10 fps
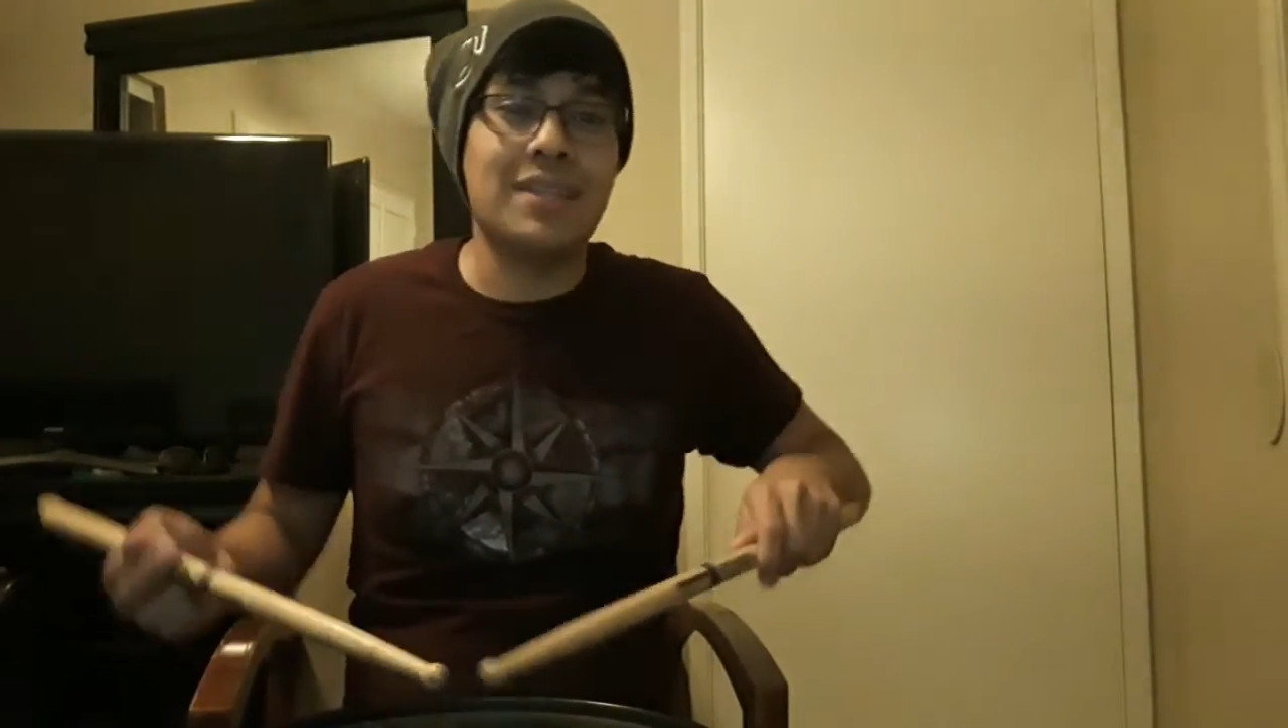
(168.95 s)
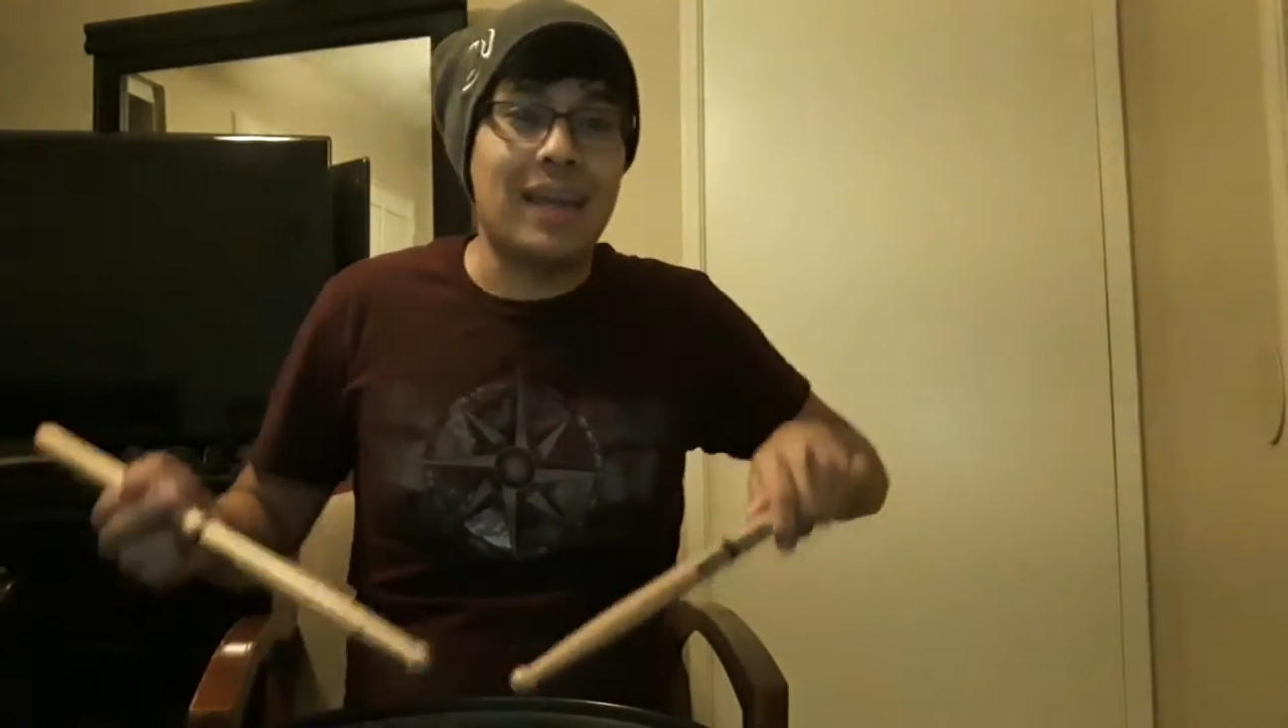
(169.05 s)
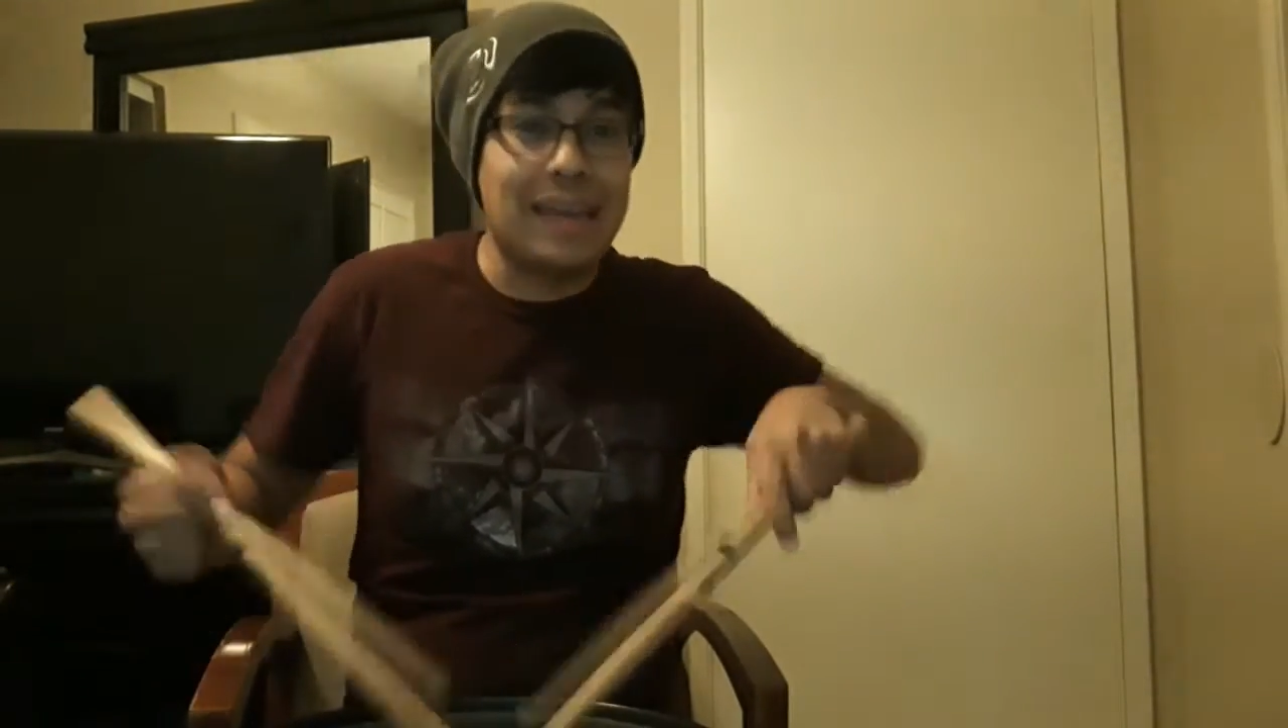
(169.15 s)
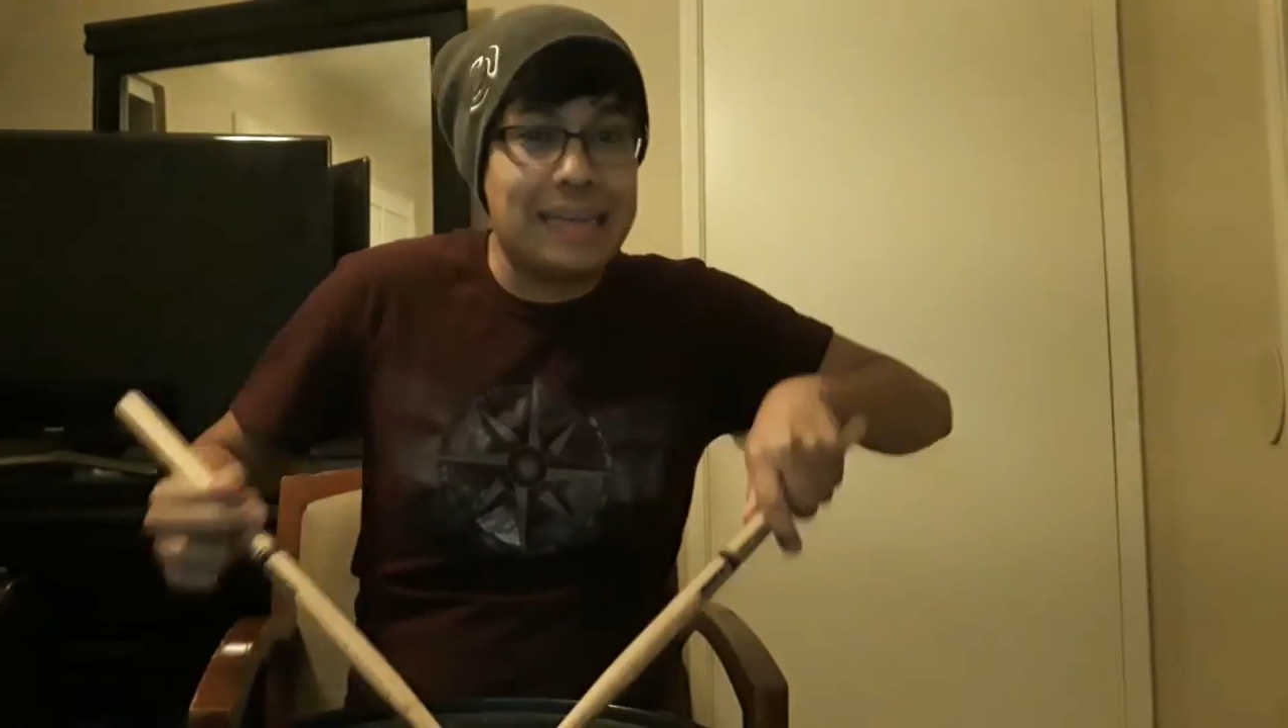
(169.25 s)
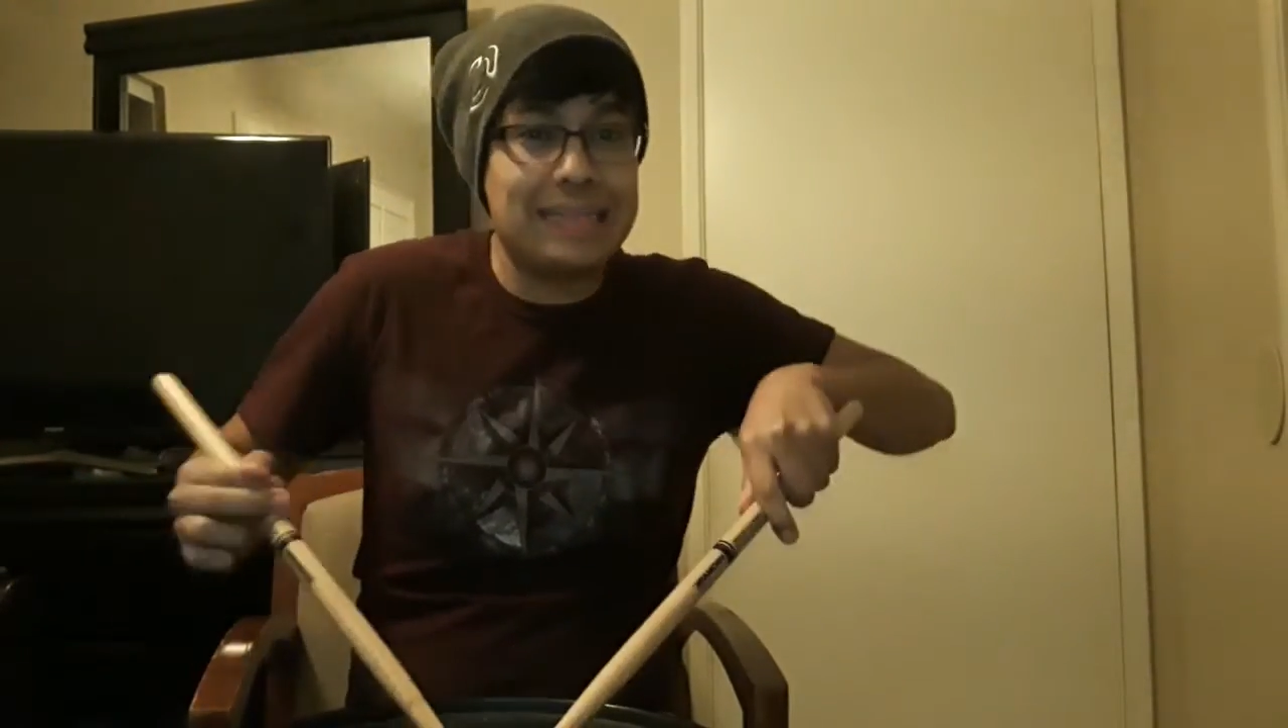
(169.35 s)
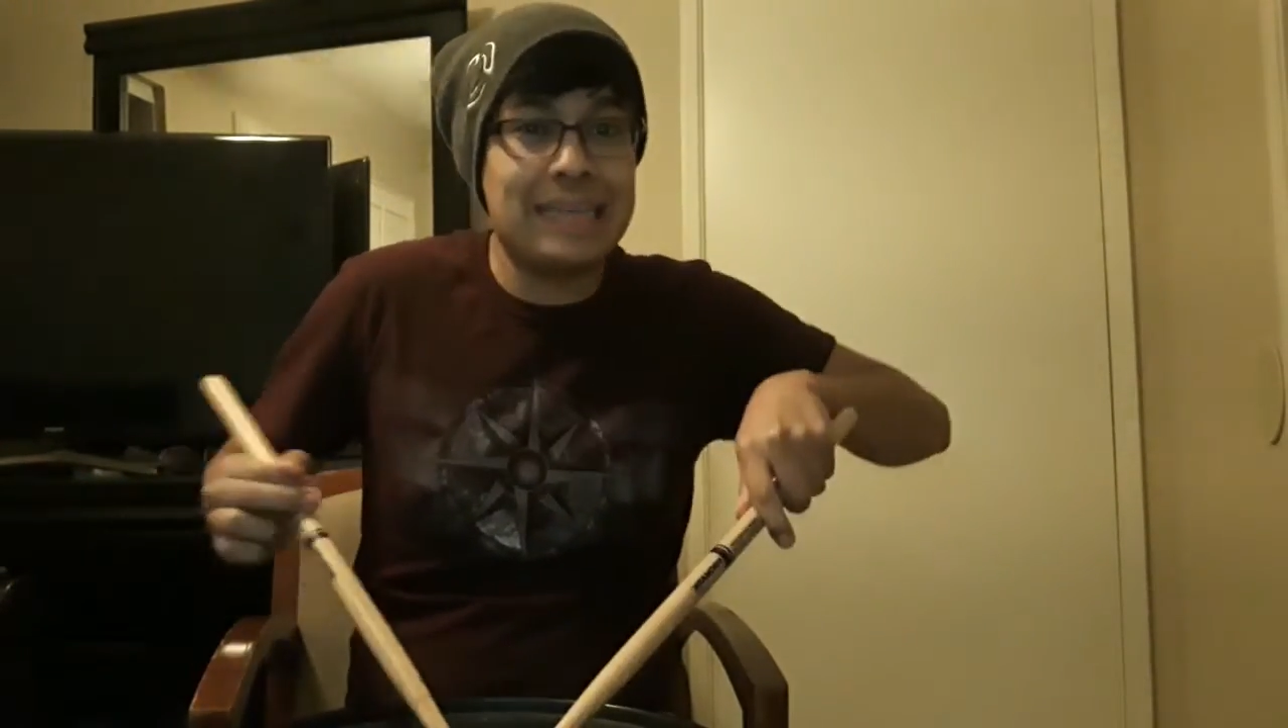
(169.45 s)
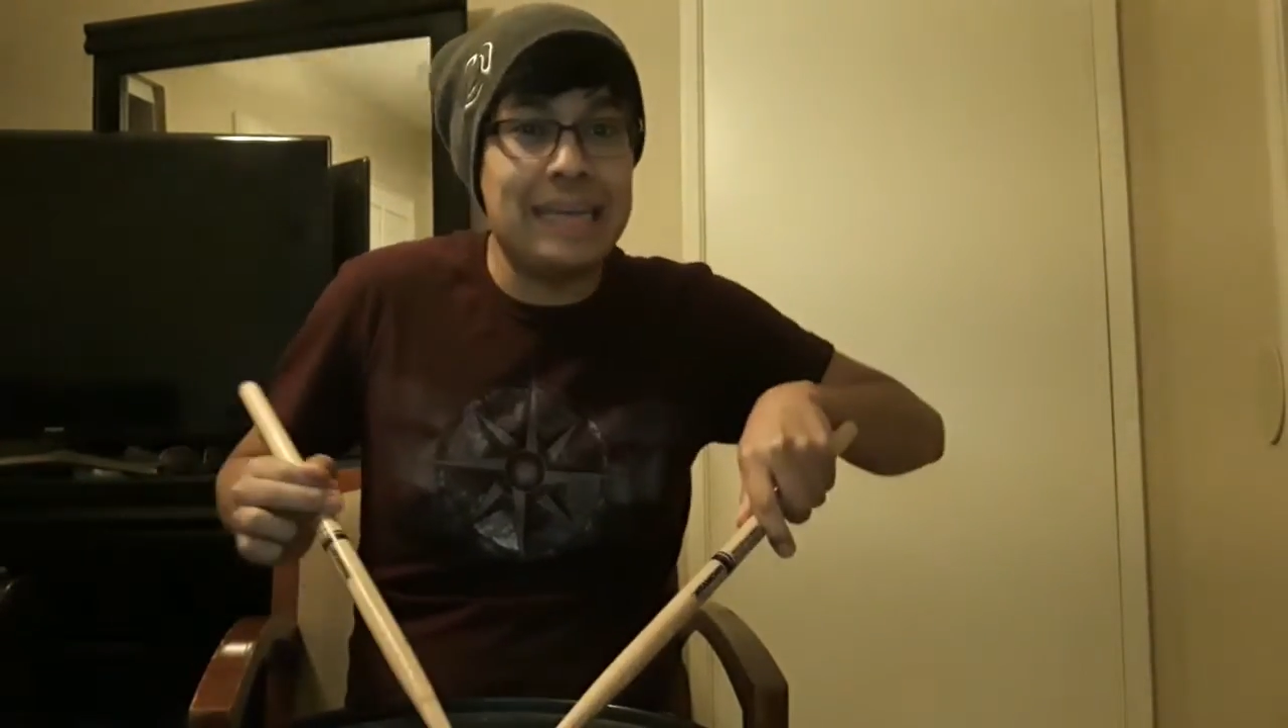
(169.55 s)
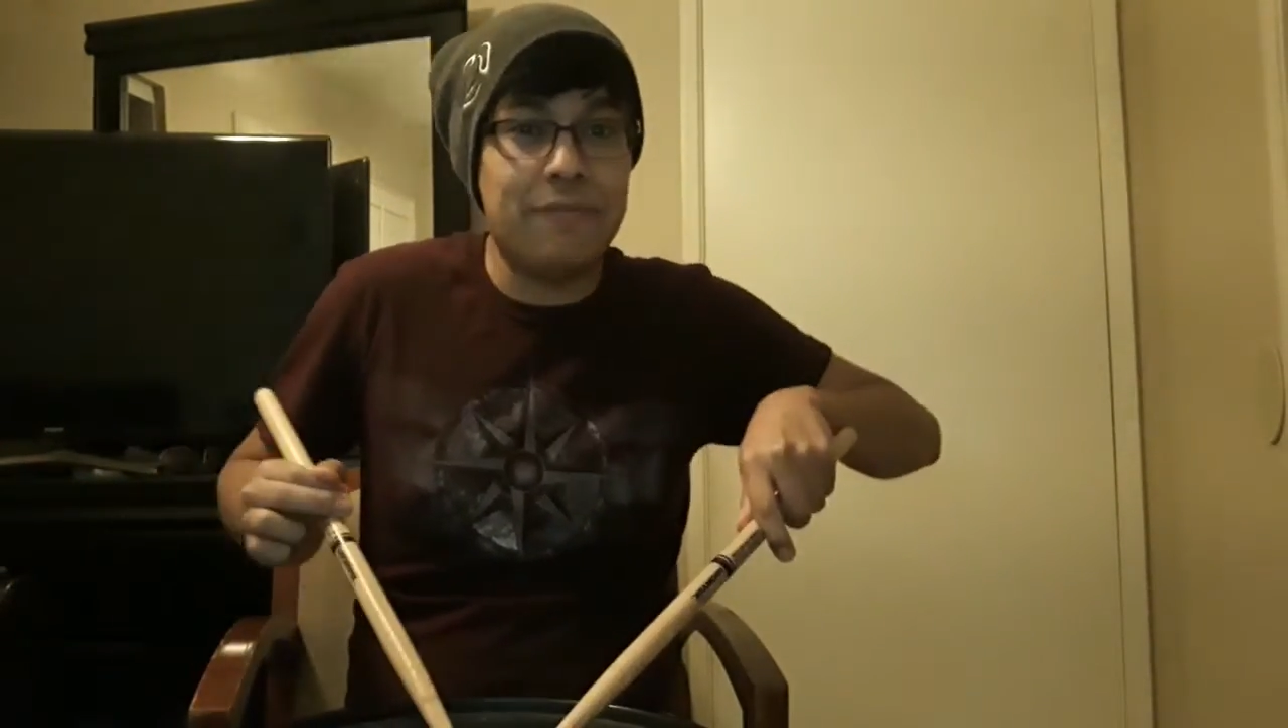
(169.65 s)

that tight